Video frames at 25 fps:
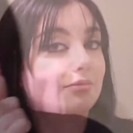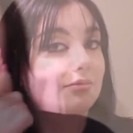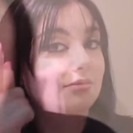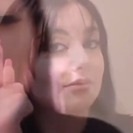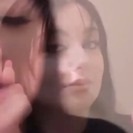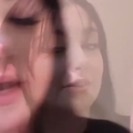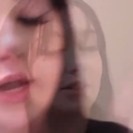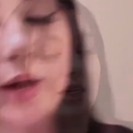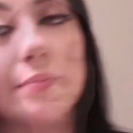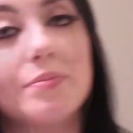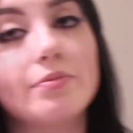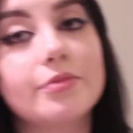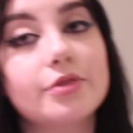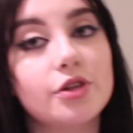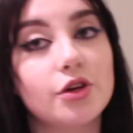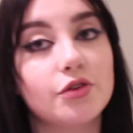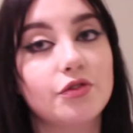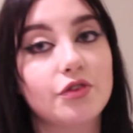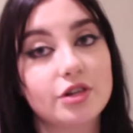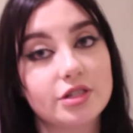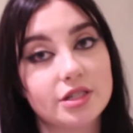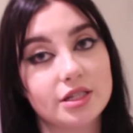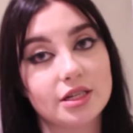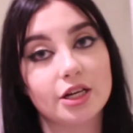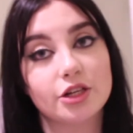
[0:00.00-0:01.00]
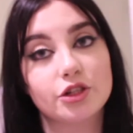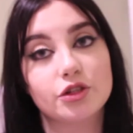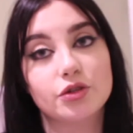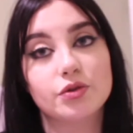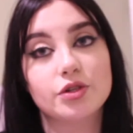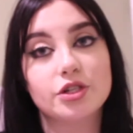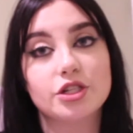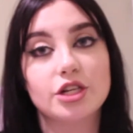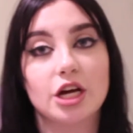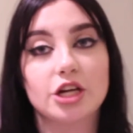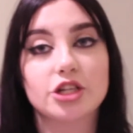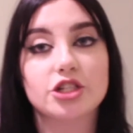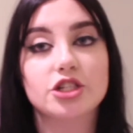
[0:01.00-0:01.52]
Okay, so the first thing I do
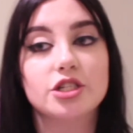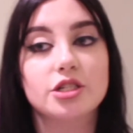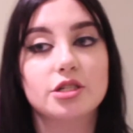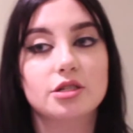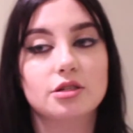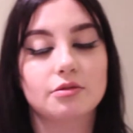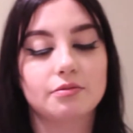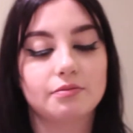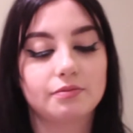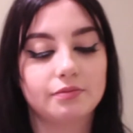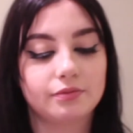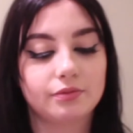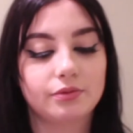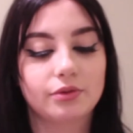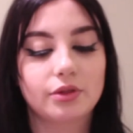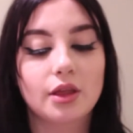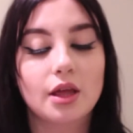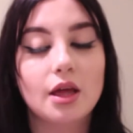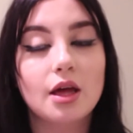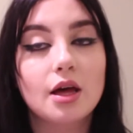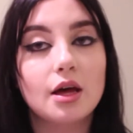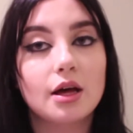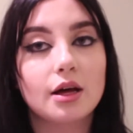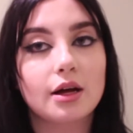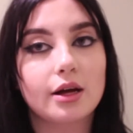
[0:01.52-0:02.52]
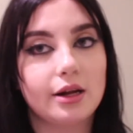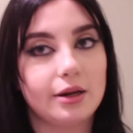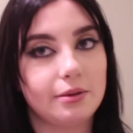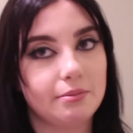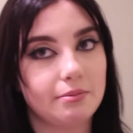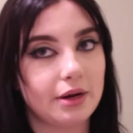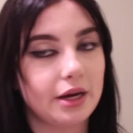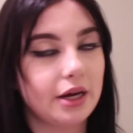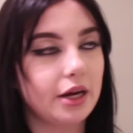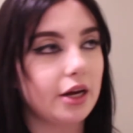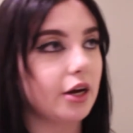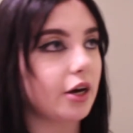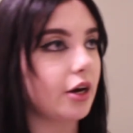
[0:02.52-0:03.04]
is I just clip
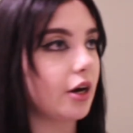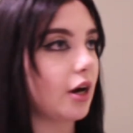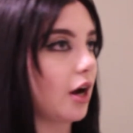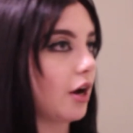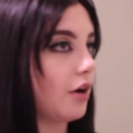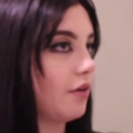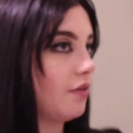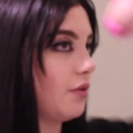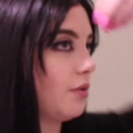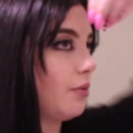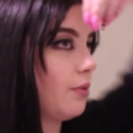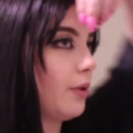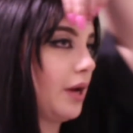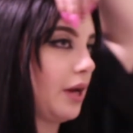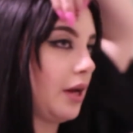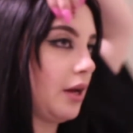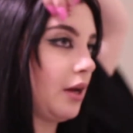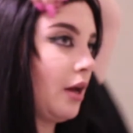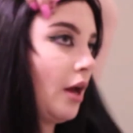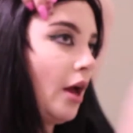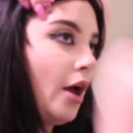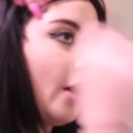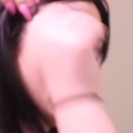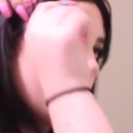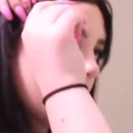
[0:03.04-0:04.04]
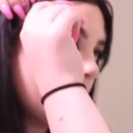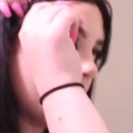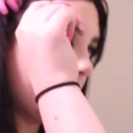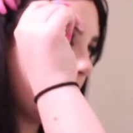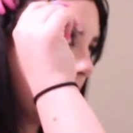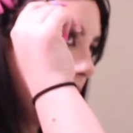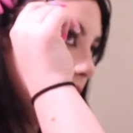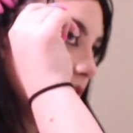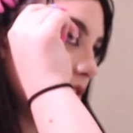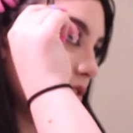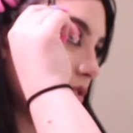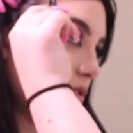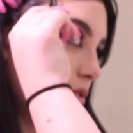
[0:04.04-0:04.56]
my hair out of the way. If you
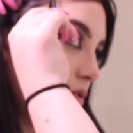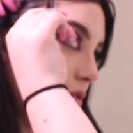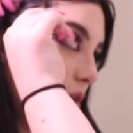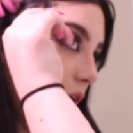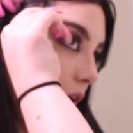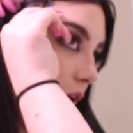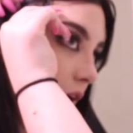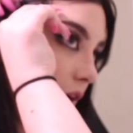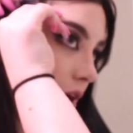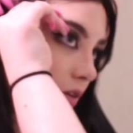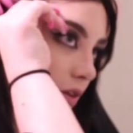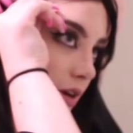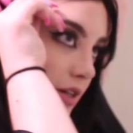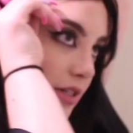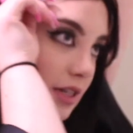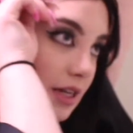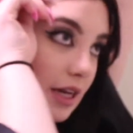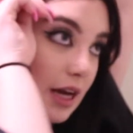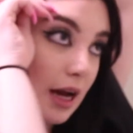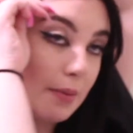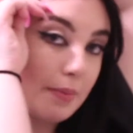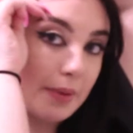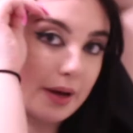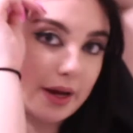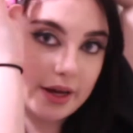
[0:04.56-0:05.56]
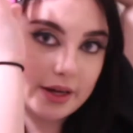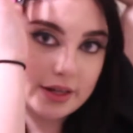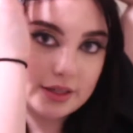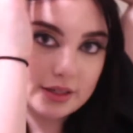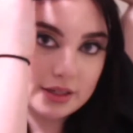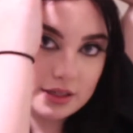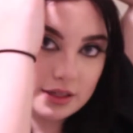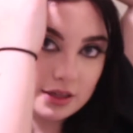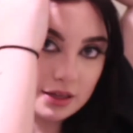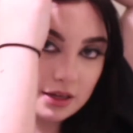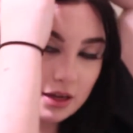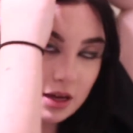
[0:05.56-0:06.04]
guys know, I recently got bangs